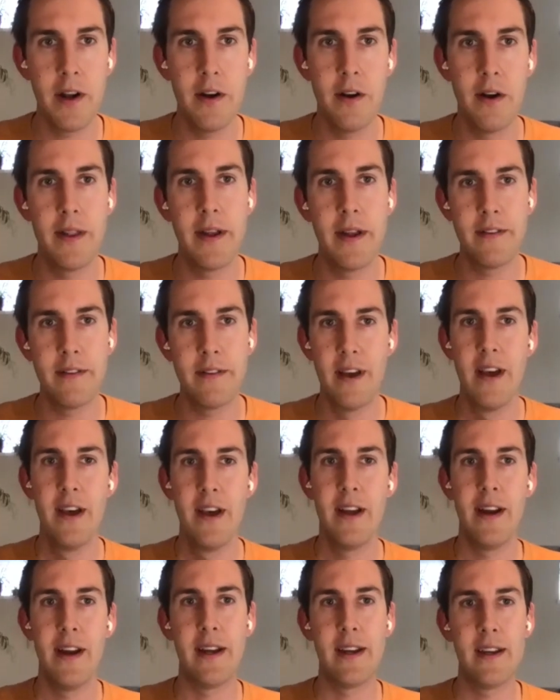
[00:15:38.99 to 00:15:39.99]
You know, there's
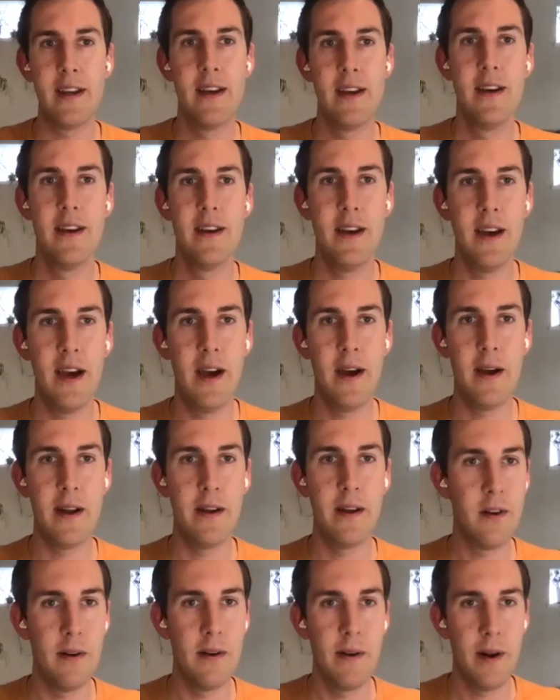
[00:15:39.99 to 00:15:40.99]
like, uh,
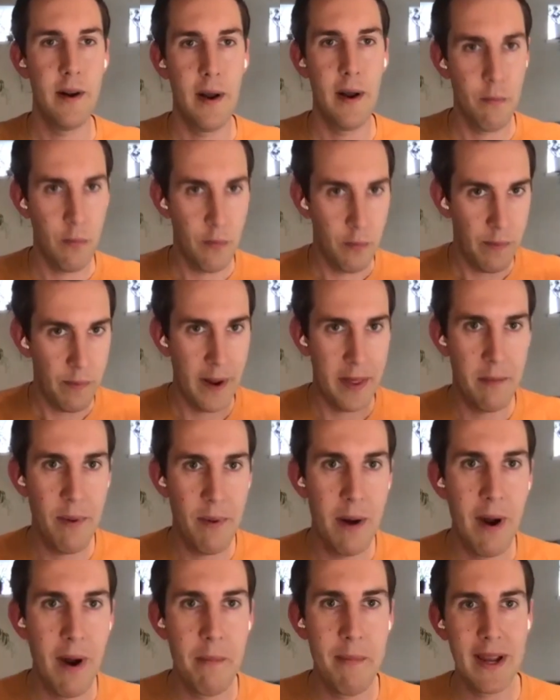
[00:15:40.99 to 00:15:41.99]
inter and by the
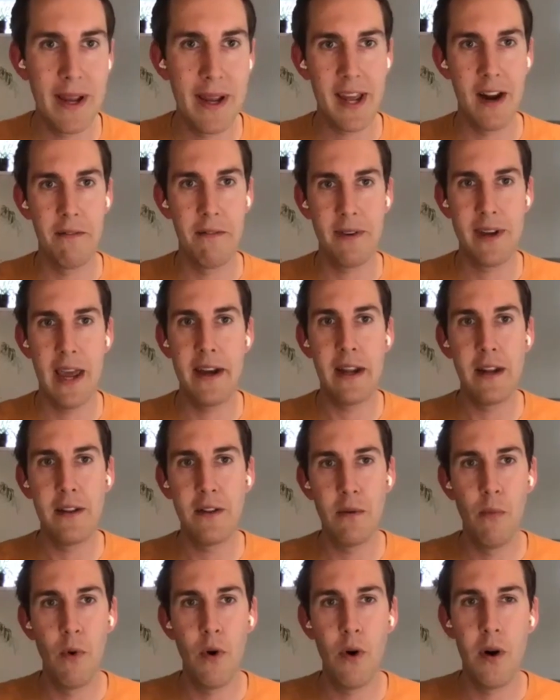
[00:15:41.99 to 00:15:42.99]
problem I mean kind of getting
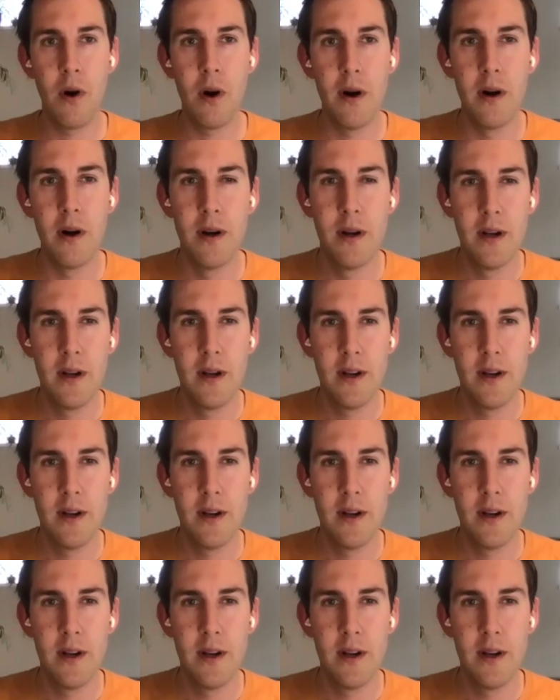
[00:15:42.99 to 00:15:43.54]
to more